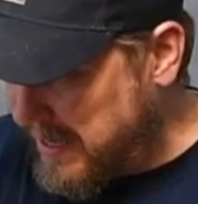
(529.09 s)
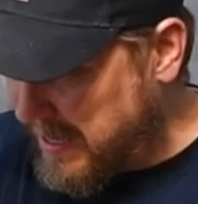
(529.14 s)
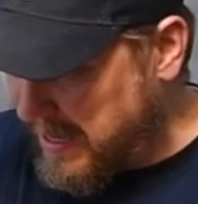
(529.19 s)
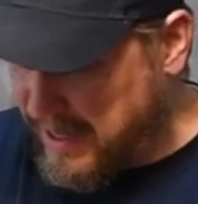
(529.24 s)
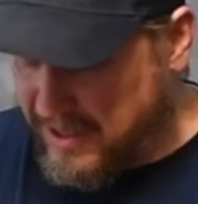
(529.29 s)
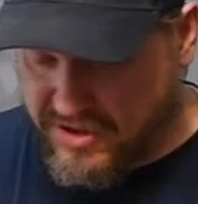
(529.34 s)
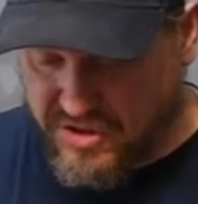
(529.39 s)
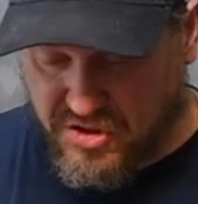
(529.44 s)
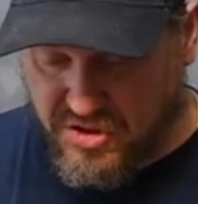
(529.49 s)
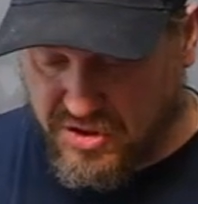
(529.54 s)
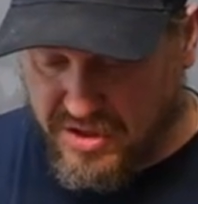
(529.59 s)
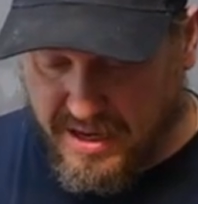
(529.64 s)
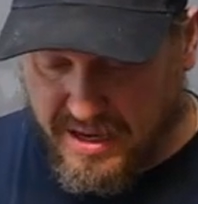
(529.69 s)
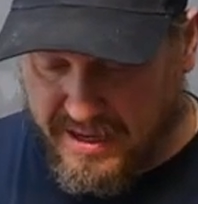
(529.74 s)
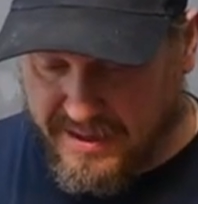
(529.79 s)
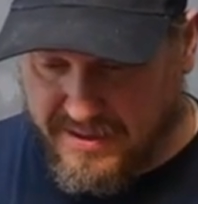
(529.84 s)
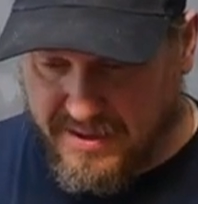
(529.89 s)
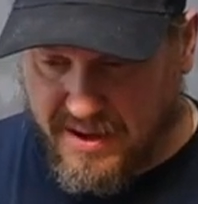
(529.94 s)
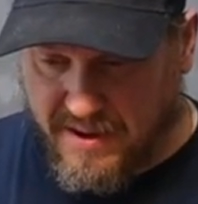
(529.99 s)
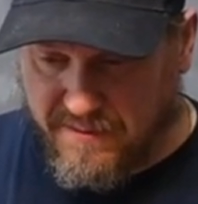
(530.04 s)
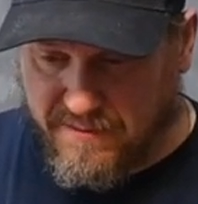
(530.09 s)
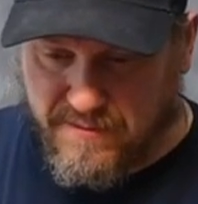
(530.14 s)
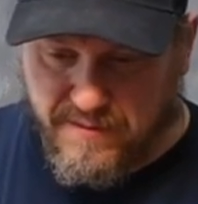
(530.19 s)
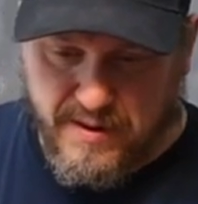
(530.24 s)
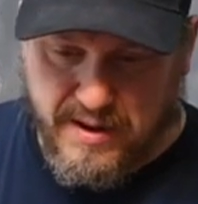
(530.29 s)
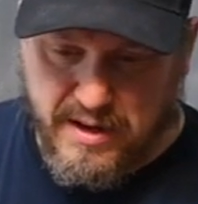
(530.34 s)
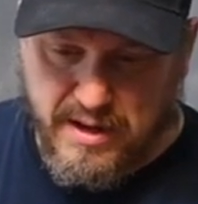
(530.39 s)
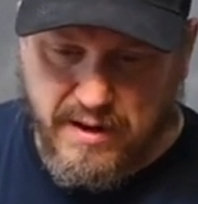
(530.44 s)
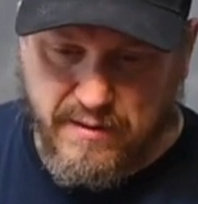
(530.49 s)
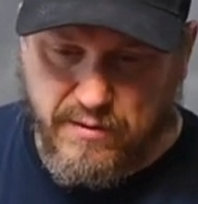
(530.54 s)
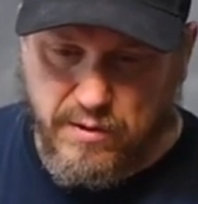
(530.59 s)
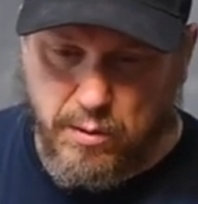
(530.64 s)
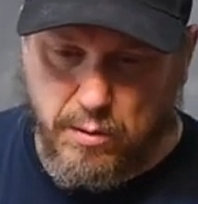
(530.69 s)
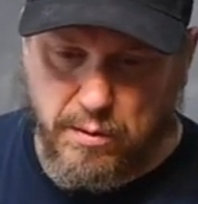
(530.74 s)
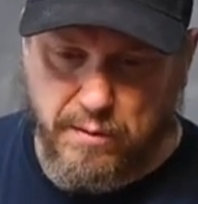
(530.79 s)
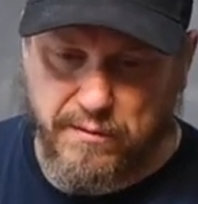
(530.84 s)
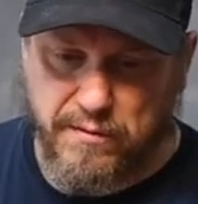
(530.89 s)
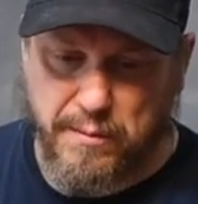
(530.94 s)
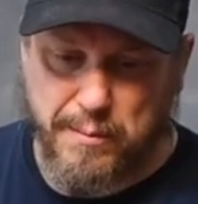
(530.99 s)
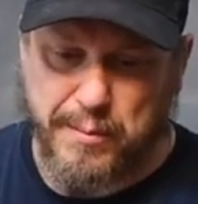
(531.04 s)
If any of you
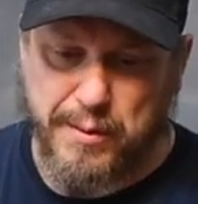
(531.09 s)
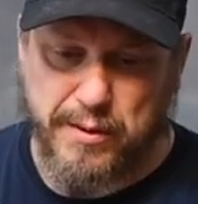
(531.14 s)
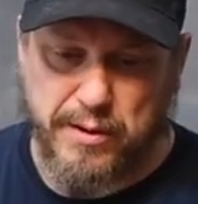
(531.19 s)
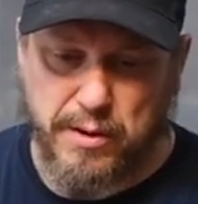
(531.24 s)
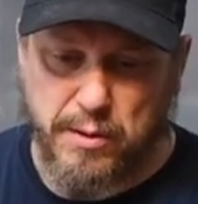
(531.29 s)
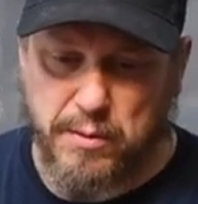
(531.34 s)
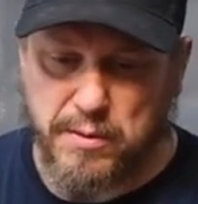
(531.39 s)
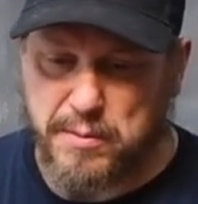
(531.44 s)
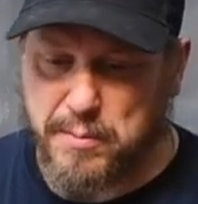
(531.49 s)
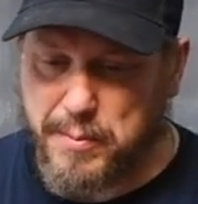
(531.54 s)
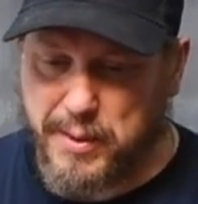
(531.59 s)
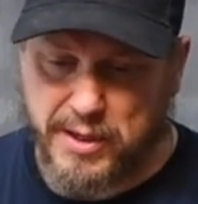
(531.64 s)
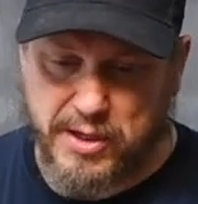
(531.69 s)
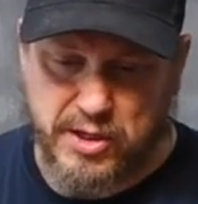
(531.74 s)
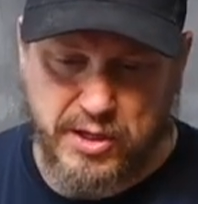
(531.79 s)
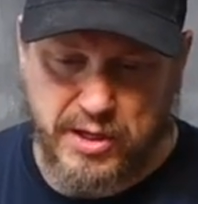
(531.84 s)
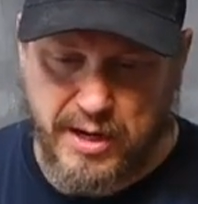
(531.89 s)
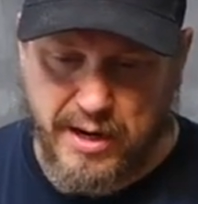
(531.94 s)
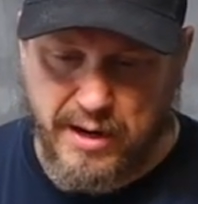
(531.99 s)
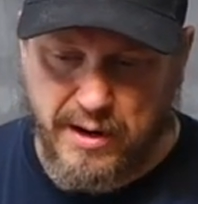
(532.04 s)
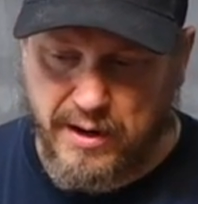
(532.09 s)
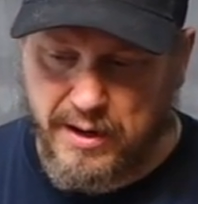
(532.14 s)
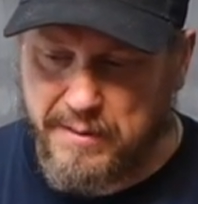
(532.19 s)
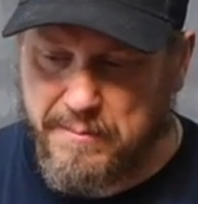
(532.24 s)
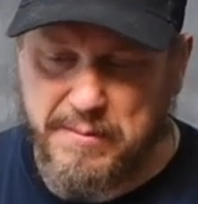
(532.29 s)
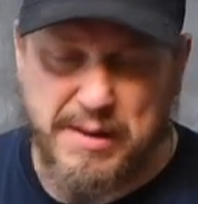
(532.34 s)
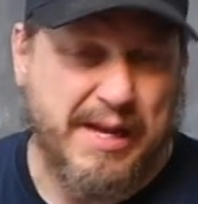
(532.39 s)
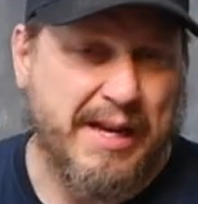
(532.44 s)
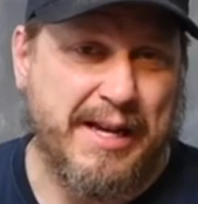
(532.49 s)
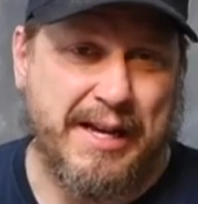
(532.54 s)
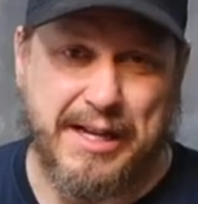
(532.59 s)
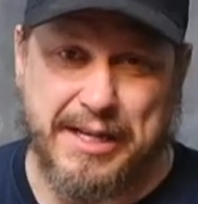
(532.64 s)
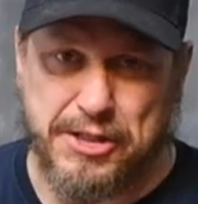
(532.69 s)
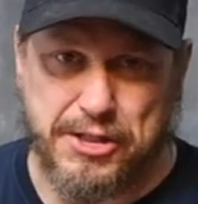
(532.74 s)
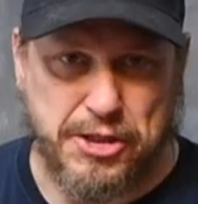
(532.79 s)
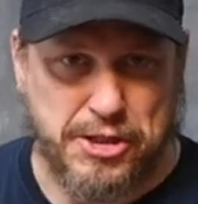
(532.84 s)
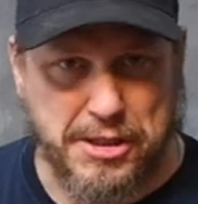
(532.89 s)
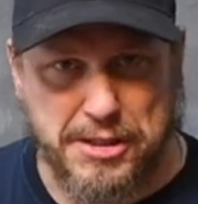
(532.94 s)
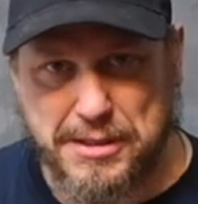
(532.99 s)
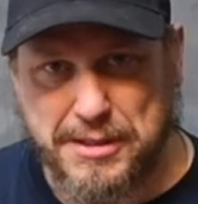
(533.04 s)
are familiar with Pictionary, it's
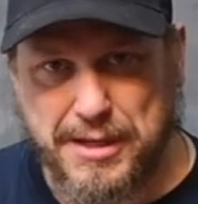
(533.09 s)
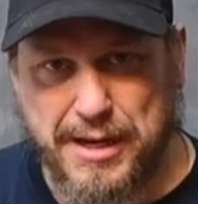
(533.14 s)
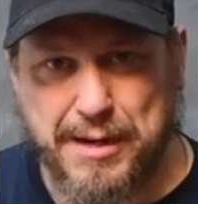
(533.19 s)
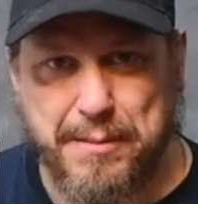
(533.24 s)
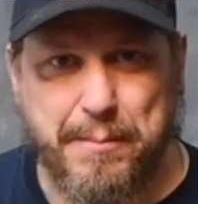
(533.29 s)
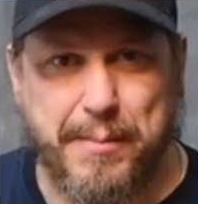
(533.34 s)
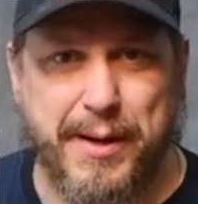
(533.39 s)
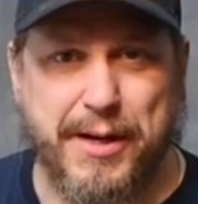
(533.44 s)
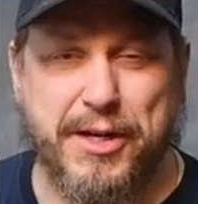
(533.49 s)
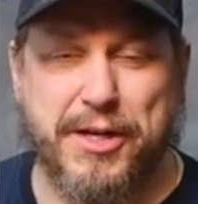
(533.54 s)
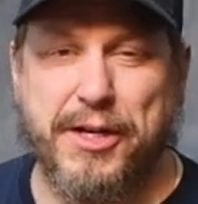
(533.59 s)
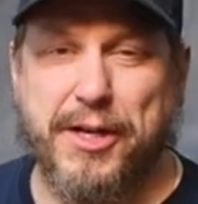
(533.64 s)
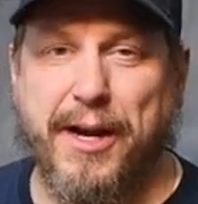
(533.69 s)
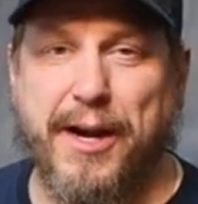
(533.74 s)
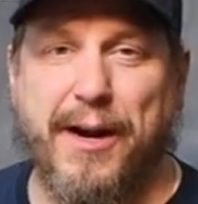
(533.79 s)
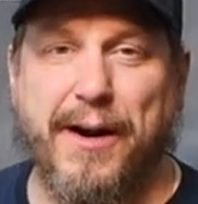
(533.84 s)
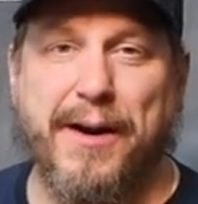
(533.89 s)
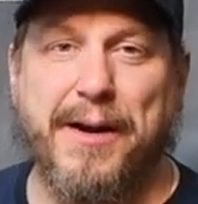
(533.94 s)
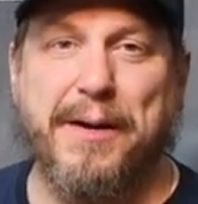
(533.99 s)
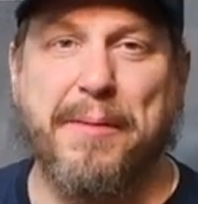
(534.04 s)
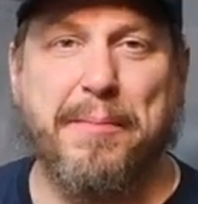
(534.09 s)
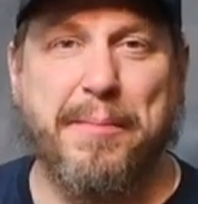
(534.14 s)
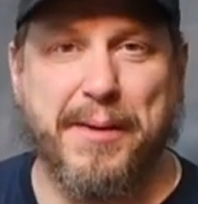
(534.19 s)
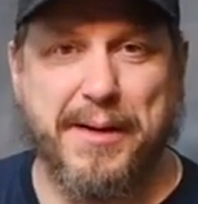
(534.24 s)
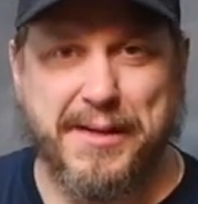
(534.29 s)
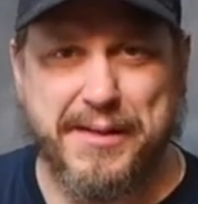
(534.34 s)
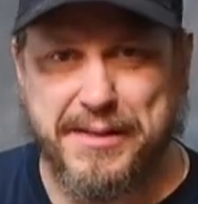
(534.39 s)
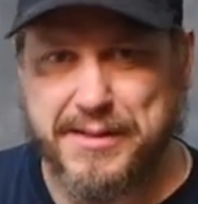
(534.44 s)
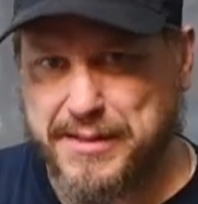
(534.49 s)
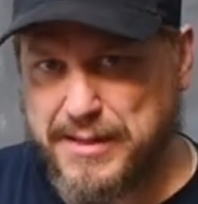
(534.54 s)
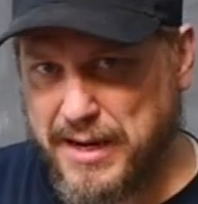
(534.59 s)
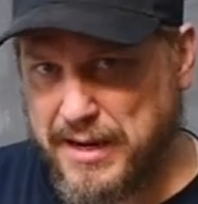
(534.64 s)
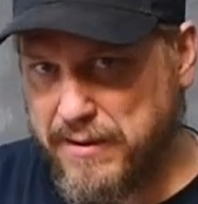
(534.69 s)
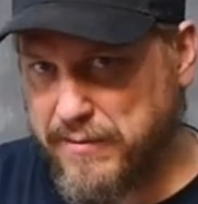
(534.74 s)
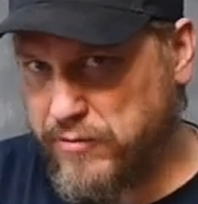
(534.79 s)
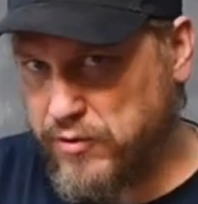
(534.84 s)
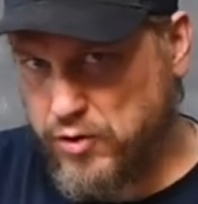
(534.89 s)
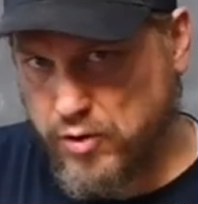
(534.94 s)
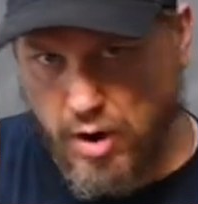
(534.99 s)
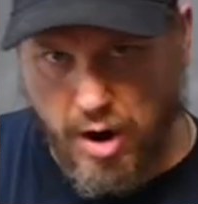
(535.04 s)
just like Pictionary, but instead
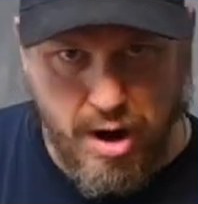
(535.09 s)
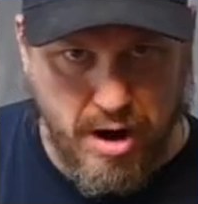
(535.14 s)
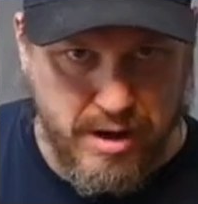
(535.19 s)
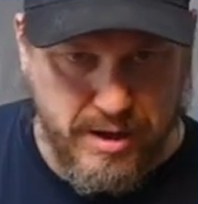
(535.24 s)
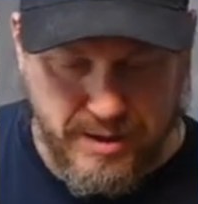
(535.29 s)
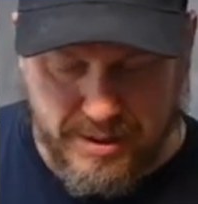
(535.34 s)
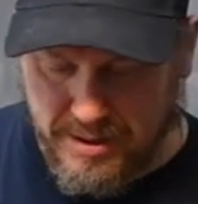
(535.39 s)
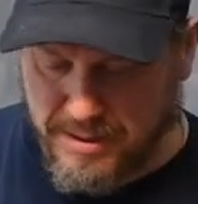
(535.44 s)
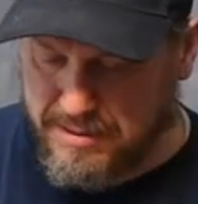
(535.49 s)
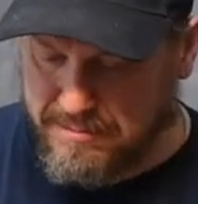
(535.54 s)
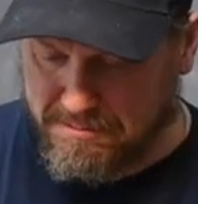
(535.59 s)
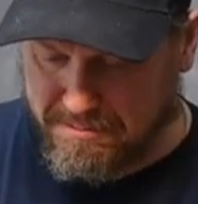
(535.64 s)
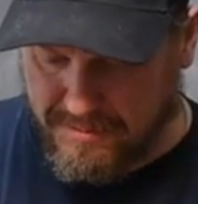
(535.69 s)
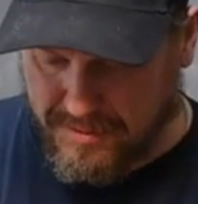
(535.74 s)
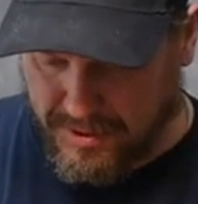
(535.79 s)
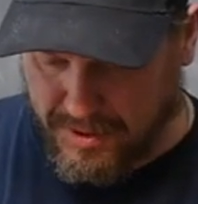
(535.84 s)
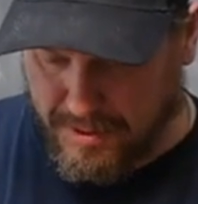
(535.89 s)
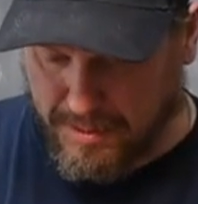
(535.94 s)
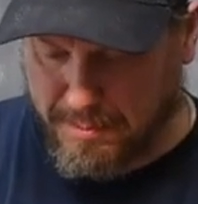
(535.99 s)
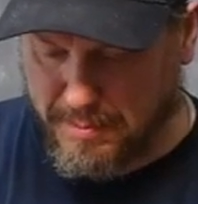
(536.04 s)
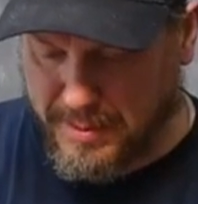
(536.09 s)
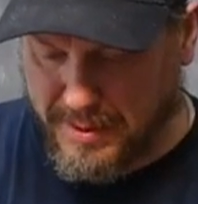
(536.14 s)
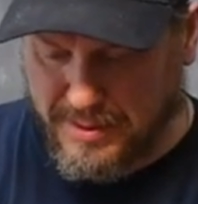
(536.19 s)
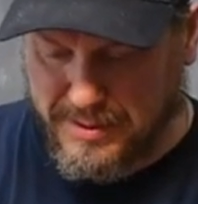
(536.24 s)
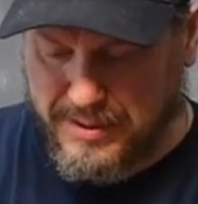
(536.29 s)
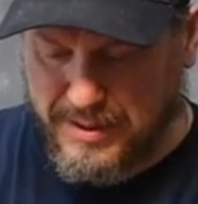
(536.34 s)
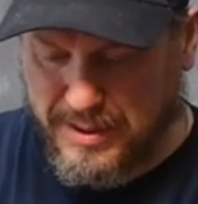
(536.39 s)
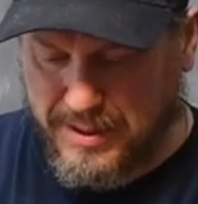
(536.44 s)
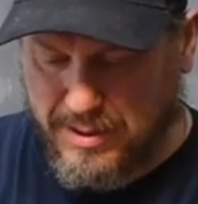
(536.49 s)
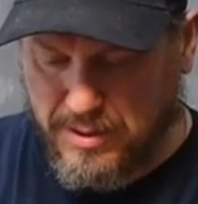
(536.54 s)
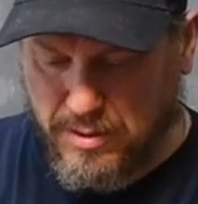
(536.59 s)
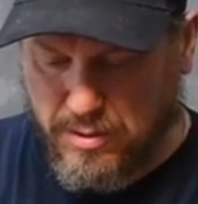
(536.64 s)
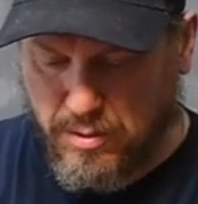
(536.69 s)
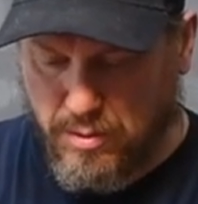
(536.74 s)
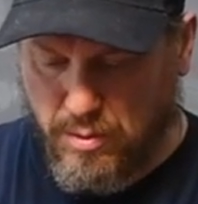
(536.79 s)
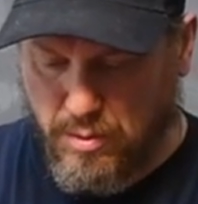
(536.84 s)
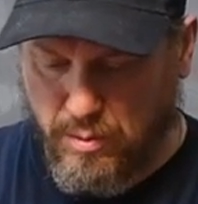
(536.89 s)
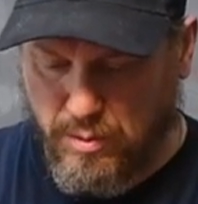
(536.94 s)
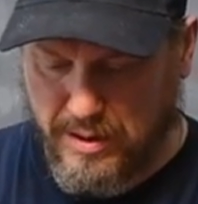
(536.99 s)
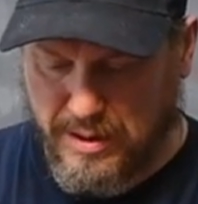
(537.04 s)
of drawing, you're building
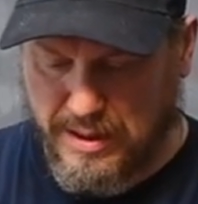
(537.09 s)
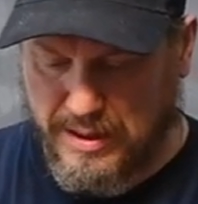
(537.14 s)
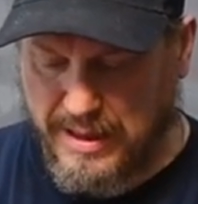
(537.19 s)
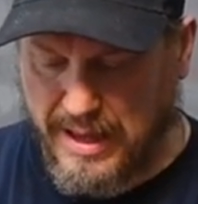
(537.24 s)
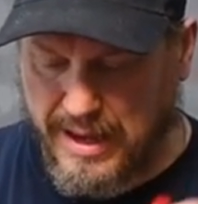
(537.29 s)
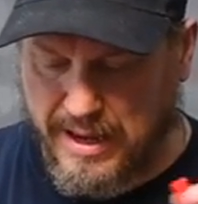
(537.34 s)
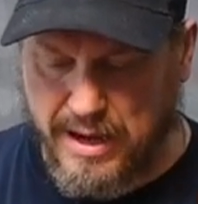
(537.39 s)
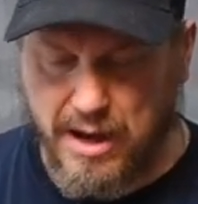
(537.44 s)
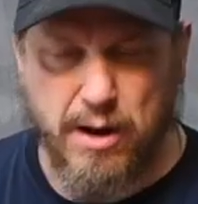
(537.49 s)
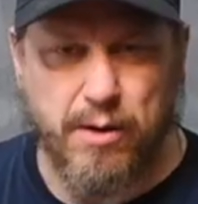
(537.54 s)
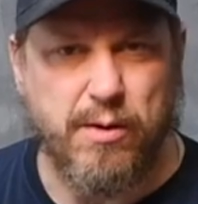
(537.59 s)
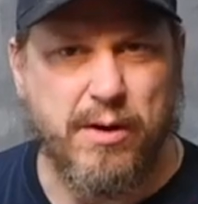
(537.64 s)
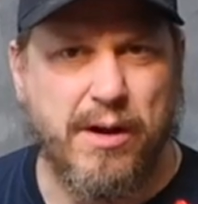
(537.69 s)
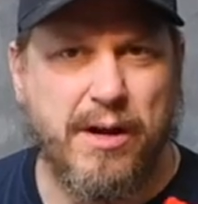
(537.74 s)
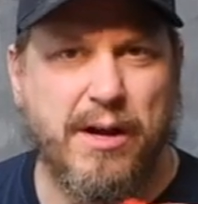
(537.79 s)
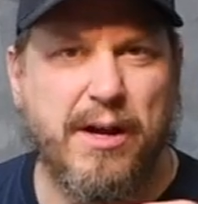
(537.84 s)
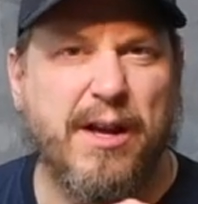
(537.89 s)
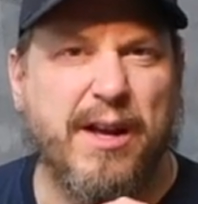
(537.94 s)
with Lego,